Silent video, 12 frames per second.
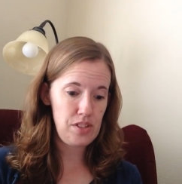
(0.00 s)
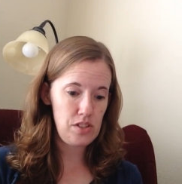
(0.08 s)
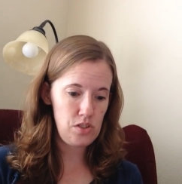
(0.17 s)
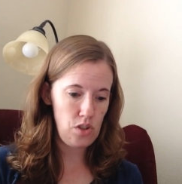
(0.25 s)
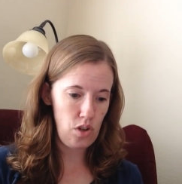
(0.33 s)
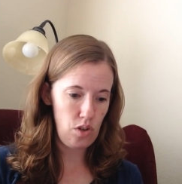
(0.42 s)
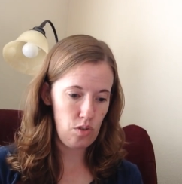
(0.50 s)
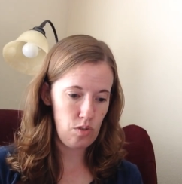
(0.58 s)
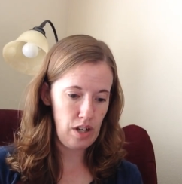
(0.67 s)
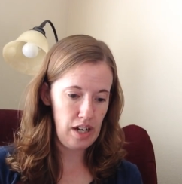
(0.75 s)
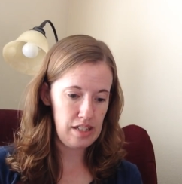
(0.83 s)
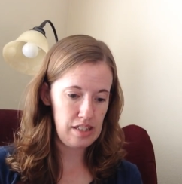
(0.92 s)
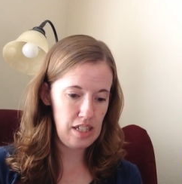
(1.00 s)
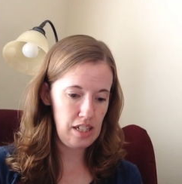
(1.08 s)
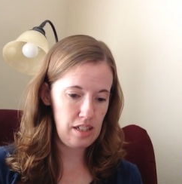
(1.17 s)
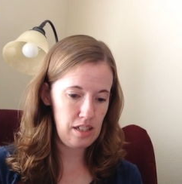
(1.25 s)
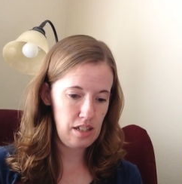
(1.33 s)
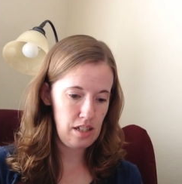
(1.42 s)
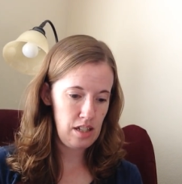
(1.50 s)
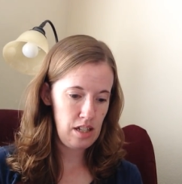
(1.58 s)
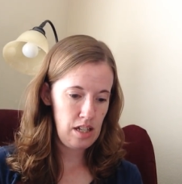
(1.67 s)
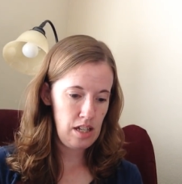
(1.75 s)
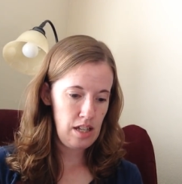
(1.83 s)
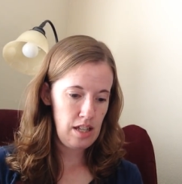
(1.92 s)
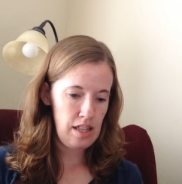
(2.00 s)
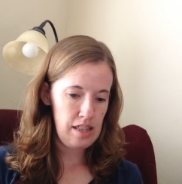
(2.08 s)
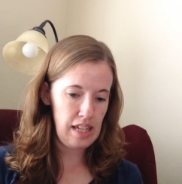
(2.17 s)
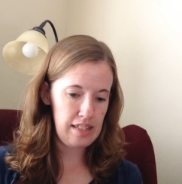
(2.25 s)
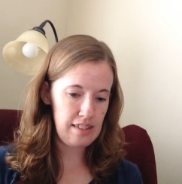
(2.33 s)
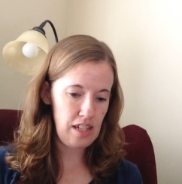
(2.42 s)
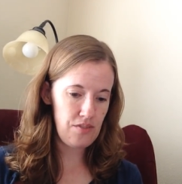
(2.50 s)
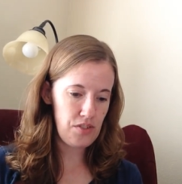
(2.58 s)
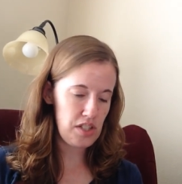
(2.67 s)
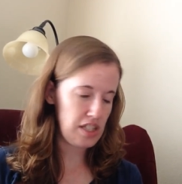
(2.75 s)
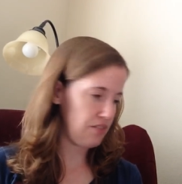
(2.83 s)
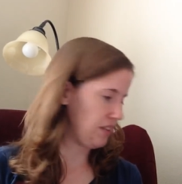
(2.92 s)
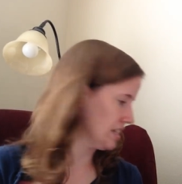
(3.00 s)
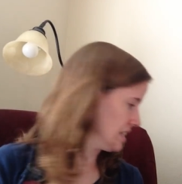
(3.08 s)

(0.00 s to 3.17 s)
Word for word: So, I think that's it for stuff I